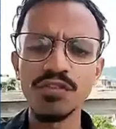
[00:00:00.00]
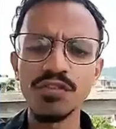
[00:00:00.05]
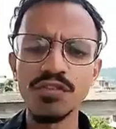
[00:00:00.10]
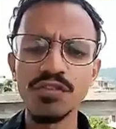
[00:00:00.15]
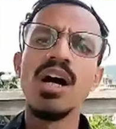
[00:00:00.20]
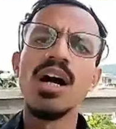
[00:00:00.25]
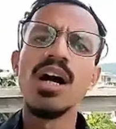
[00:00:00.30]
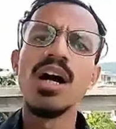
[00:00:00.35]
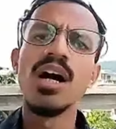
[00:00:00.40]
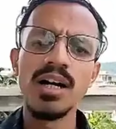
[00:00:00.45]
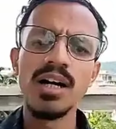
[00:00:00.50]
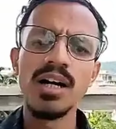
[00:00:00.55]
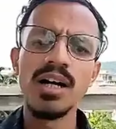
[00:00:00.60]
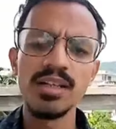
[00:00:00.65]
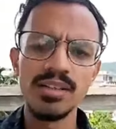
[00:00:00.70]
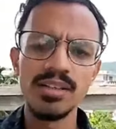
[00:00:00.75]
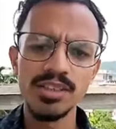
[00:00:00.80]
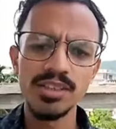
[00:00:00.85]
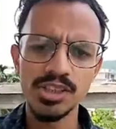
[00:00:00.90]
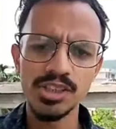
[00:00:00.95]
uh, the
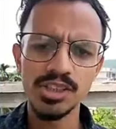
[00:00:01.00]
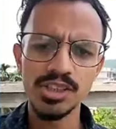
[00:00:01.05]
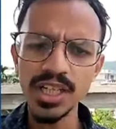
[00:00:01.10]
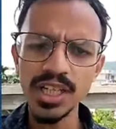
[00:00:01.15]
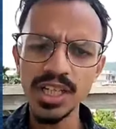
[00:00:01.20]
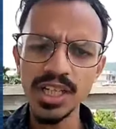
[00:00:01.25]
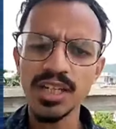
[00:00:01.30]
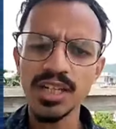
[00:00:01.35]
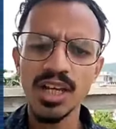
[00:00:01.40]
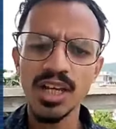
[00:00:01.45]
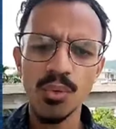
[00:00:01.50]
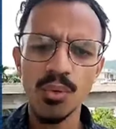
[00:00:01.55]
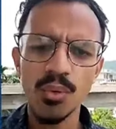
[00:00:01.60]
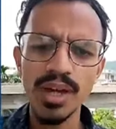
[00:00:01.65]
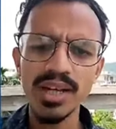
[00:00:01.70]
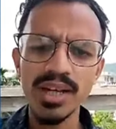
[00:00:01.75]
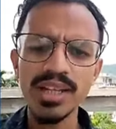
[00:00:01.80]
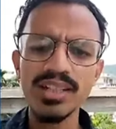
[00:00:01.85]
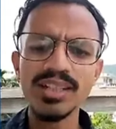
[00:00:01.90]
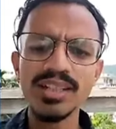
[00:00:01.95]
state wherein
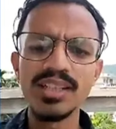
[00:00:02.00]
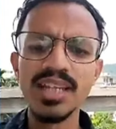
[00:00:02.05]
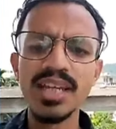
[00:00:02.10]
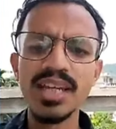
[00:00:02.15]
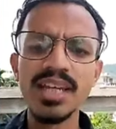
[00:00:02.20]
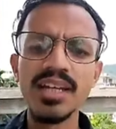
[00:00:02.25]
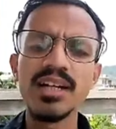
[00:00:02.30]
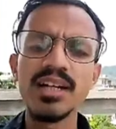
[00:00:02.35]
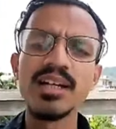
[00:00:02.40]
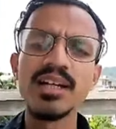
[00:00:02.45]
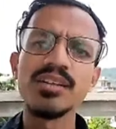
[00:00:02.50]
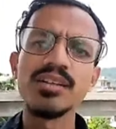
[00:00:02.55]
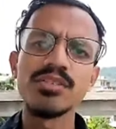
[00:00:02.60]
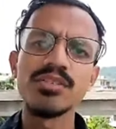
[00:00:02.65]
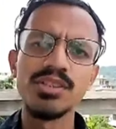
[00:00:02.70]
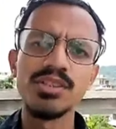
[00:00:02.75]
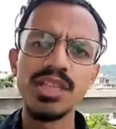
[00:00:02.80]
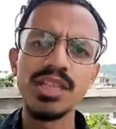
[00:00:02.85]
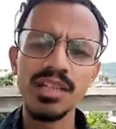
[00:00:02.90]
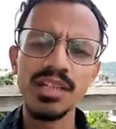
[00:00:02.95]
they uh,
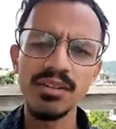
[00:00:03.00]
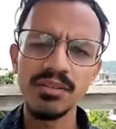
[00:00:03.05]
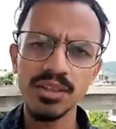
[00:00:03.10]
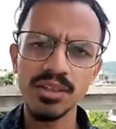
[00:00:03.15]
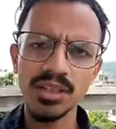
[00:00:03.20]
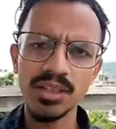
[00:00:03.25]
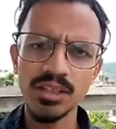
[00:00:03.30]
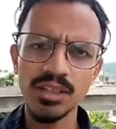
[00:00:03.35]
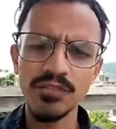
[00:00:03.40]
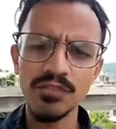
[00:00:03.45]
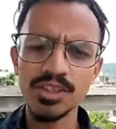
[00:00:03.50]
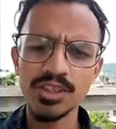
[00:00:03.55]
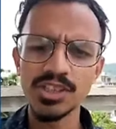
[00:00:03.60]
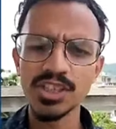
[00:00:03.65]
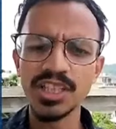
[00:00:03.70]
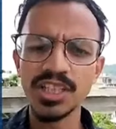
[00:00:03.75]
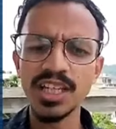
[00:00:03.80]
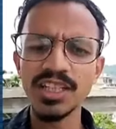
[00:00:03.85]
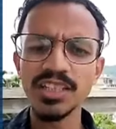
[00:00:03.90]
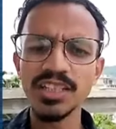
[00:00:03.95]
they
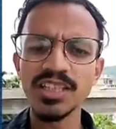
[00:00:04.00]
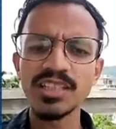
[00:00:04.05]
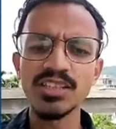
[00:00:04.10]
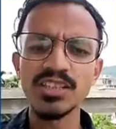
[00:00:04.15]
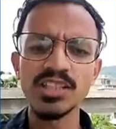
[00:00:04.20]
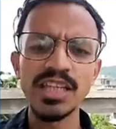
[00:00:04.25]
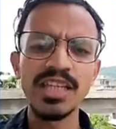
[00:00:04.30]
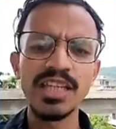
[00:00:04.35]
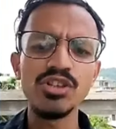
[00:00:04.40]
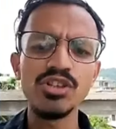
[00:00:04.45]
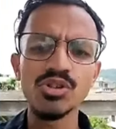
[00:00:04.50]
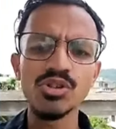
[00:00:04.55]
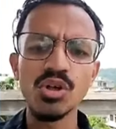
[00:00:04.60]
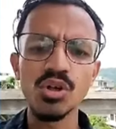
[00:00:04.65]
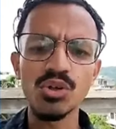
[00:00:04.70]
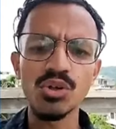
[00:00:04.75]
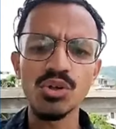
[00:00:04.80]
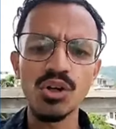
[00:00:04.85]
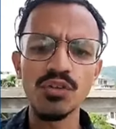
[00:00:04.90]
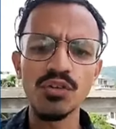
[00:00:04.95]
confiscated any sort
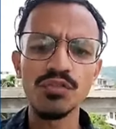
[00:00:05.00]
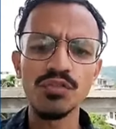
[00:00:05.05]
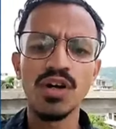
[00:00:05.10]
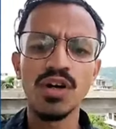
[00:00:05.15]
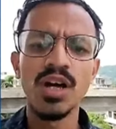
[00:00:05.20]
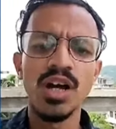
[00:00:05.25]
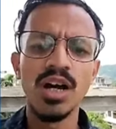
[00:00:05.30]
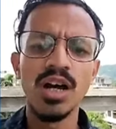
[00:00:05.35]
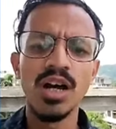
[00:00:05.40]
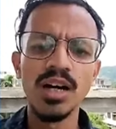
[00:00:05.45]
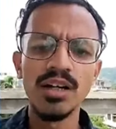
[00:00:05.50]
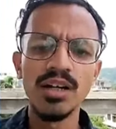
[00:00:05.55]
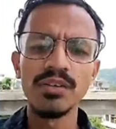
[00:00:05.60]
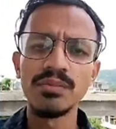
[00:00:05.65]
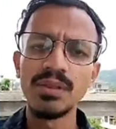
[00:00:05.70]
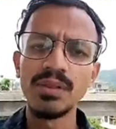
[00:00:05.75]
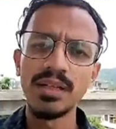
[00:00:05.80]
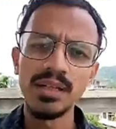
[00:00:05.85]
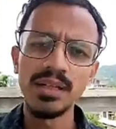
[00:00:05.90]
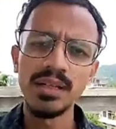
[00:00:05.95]
of uh,
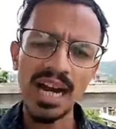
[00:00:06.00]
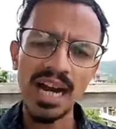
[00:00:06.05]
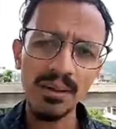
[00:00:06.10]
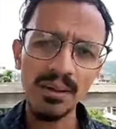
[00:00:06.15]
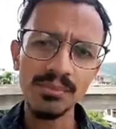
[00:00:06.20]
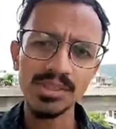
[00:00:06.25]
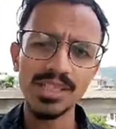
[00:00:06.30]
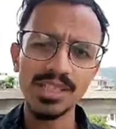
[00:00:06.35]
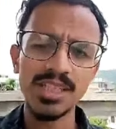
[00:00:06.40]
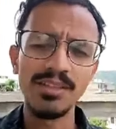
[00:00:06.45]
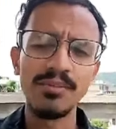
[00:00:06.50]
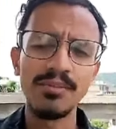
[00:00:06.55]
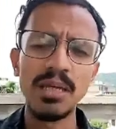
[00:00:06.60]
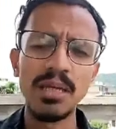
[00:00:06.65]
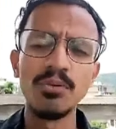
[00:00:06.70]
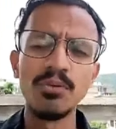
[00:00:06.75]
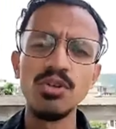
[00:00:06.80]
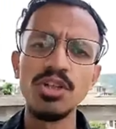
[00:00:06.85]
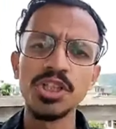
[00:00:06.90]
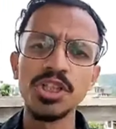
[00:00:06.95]
uh arms and
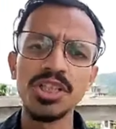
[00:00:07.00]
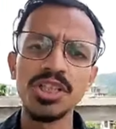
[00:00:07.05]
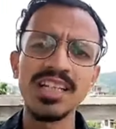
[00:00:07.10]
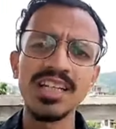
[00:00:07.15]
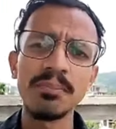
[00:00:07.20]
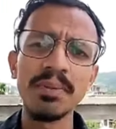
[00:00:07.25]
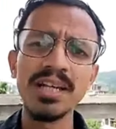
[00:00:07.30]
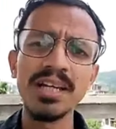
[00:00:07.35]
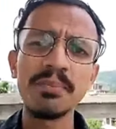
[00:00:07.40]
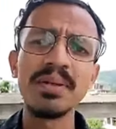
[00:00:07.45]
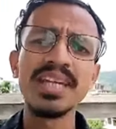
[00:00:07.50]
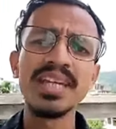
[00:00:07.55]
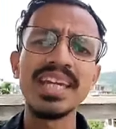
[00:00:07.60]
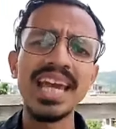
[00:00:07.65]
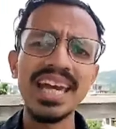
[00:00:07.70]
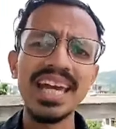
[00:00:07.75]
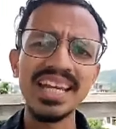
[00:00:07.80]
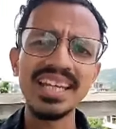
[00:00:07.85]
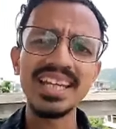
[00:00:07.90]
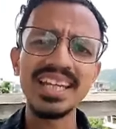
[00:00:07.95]
ammunition that might be
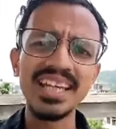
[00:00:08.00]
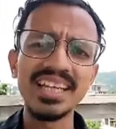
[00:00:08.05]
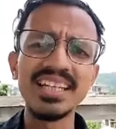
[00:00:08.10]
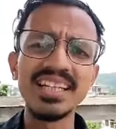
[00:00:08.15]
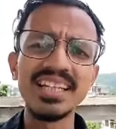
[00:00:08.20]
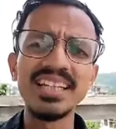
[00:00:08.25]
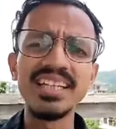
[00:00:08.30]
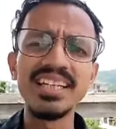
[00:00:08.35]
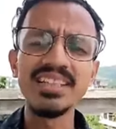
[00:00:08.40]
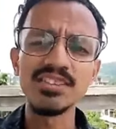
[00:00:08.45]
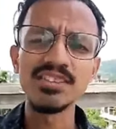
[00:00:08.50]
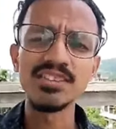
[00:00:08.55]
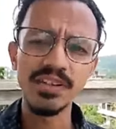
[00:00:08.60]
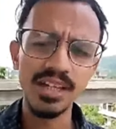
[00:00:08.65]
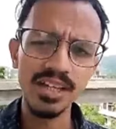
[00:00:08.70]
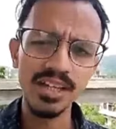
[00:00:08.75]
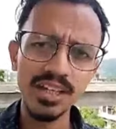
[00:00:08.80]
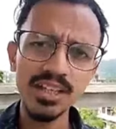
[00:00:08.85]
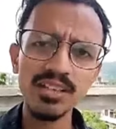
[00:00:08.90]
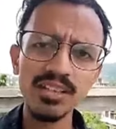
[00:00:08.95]
carried in these
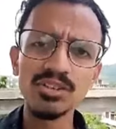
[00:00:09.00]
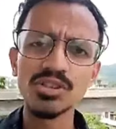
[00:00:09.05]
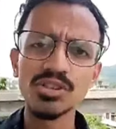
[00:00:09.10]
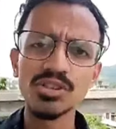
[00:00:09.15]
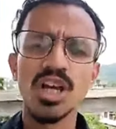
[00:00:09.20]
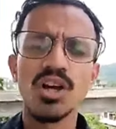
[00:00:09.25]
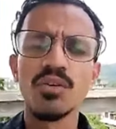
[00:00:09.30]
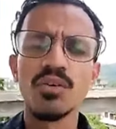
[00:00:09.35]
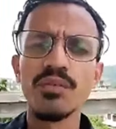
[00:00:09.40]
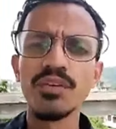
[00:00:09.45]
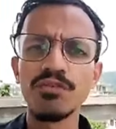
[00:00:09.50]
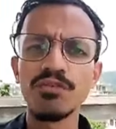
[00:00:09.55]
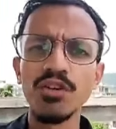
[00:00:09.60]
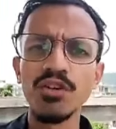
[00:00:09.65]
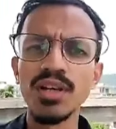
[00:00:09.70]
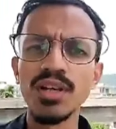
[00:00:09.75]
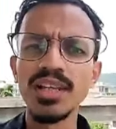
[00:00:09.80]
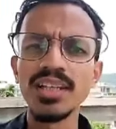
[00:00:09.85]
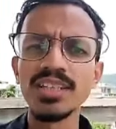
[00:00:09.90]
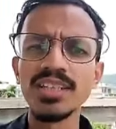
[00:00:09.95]
vehicles,
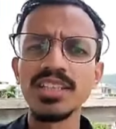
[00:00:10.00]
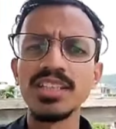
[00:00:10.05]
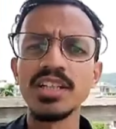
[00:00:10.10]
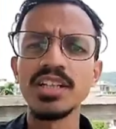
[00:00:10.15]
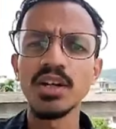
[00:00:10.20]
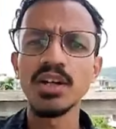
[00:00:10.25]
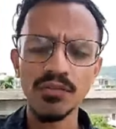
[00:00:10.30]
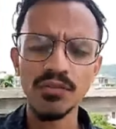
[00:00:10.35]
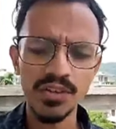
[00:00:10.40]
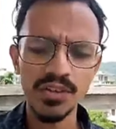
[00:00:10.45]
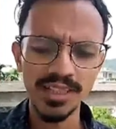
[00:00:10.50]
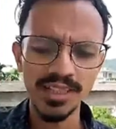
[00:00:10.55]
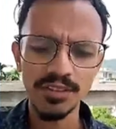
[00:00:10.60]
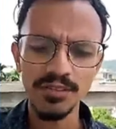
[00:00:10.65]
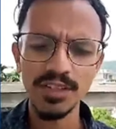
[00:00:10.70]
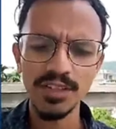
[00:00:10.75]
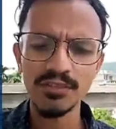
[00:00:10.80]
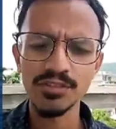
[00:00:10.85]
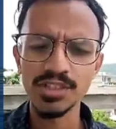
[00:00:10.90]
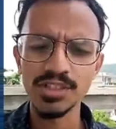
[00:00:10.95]
fueling the conflict that we
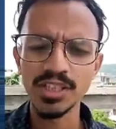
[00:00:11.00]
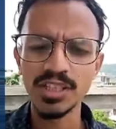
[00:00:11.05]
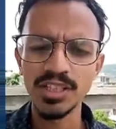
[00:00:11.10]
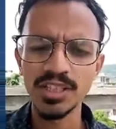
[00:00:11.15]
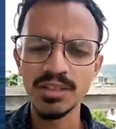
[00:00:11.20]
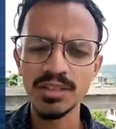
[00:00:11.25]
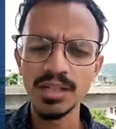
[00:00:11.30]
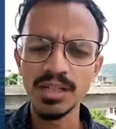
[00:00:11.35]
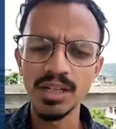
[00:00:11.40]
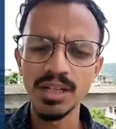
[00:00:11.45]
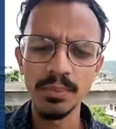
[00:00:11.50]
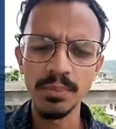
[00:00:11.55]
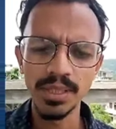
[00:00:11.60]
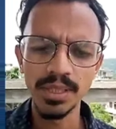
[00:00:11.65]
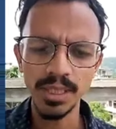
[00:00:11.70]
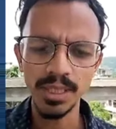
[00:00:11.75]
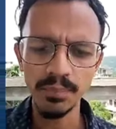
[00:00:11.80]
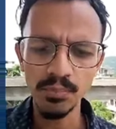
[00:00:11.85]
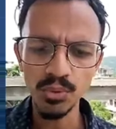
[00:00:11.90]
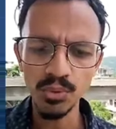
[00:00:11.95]
have seen in uh,
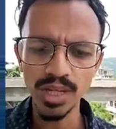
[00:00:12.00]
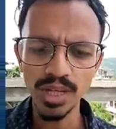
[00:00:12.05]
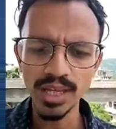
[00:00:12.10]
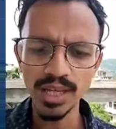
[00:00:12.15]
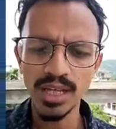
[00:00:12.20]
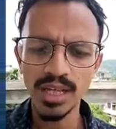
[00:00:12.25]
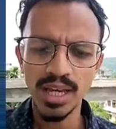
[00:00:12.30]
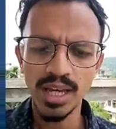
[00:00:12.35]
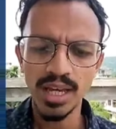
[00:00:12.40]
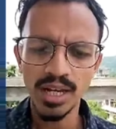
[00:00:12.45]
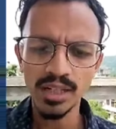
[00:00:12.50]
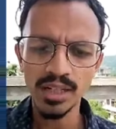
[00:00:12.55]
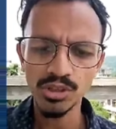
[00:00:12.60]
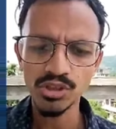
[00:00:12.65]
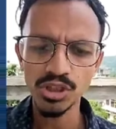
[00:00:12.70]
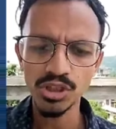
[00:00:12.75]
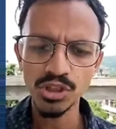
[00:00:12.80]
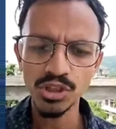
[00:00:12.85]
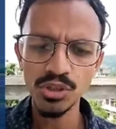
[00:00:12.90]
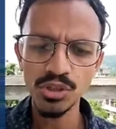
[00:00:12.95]
Manipur. And
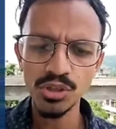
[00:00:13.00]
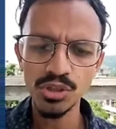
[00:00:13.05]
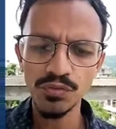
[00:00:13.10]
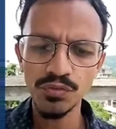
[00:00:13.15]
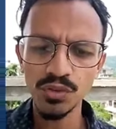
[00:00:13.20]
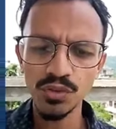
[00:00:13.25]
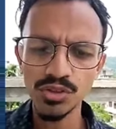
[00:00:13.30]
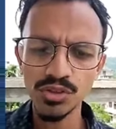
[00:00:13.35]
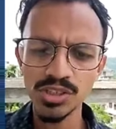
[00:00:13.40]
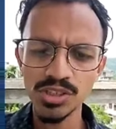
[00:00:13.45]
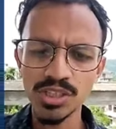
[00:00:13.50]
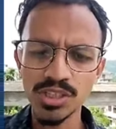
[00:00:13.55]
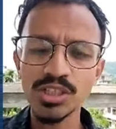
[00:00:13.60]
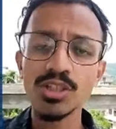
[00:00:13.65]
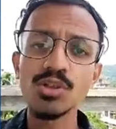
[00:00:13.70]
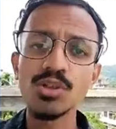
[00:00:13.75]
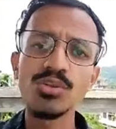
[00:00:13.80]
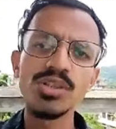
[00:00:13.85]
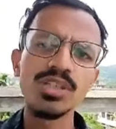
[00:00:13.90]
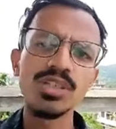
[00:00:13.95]
security forces,
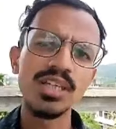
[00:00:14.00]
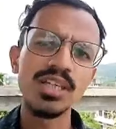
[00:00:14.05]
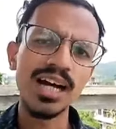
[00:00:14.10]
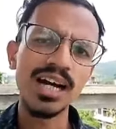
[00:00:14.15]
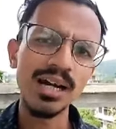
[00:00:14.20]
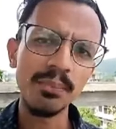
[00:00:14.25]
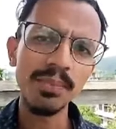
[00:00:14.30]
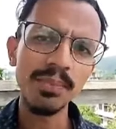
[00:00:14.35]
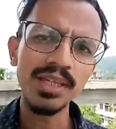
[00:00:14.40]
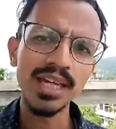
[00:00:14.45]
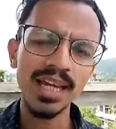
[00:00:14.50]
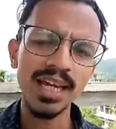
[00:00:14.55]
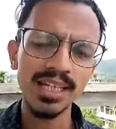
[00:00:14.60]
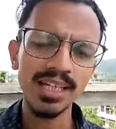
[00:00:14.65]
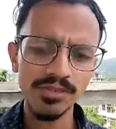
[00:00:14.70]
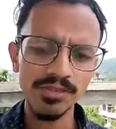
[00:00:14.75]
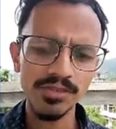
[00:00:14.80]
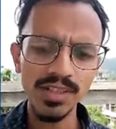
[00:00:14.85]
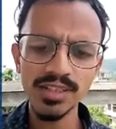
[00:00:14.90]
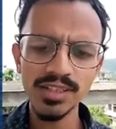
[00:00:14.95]
including the army as
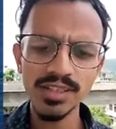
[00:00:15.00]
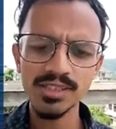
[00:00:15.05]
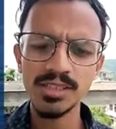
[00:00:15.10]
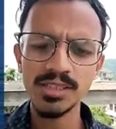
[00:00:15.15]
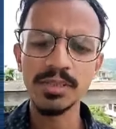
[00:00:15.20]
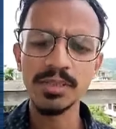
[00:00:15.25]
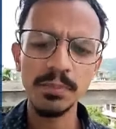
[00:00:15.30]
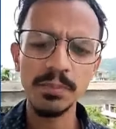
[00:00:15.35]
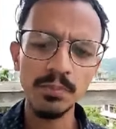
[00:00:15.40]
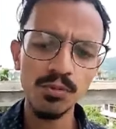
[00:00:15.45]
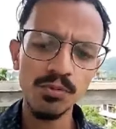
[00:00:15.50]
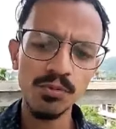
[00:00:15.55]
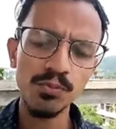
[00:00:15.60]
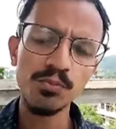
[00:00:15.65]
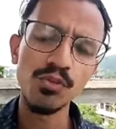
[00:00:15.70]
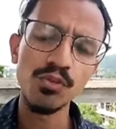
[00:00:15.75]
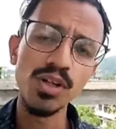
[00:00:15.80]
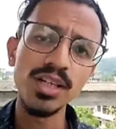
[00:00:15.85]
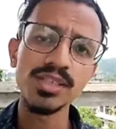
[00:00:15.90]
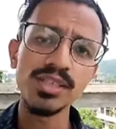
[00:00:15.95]
well as the Manipur
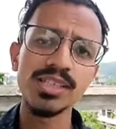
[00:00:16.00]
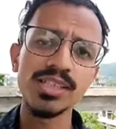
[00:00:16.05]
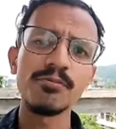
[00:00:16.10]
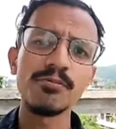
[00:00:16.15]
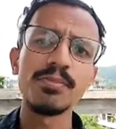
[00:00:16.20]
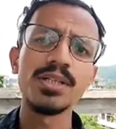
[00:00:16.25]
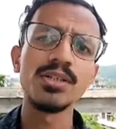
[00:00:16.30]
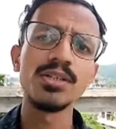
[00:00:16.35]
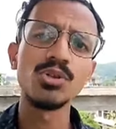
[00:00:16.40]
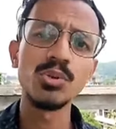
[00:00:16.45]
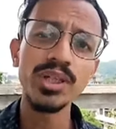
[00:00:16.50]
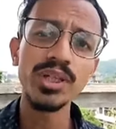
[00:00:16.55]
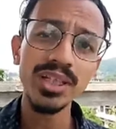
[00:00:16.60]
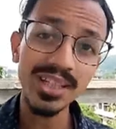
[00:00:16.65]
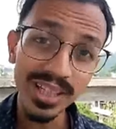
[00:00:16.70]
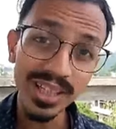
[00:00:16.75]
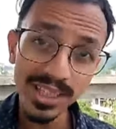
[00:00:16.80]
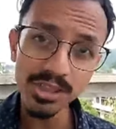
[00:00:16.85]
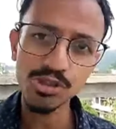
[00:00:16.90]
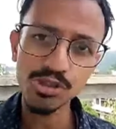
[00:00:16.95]
police, have been doing
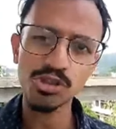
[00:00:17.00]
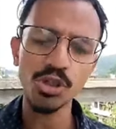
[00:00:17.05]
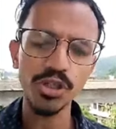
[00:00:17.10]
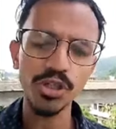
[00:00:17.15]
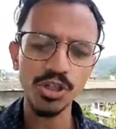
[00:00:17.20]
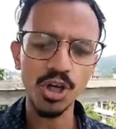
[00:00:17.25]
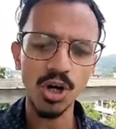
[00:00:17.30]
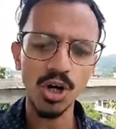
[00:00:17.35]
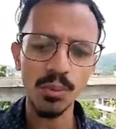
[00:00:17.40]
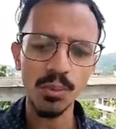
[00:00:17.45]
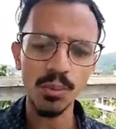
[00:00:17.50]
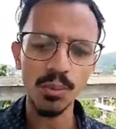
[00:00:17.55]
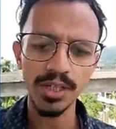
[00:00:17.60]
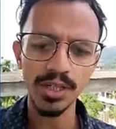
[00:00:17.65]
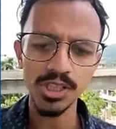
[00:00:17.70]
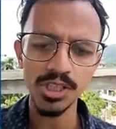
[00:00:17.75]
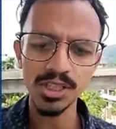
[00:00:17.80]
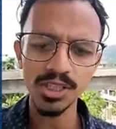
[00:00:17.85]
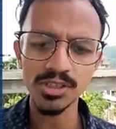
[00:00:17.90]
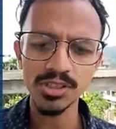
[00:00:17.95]
these joint
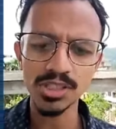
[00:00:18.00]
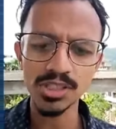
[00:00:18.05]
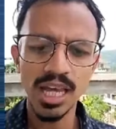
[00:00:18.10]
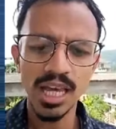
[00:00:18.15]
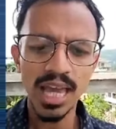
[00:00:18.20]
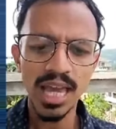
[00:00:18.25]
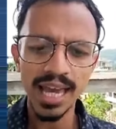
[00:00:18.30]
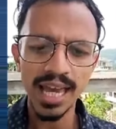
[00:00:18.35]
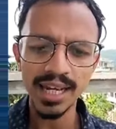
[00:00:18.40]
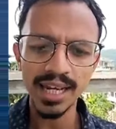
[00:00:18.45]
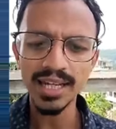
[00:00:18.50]
operations. And they are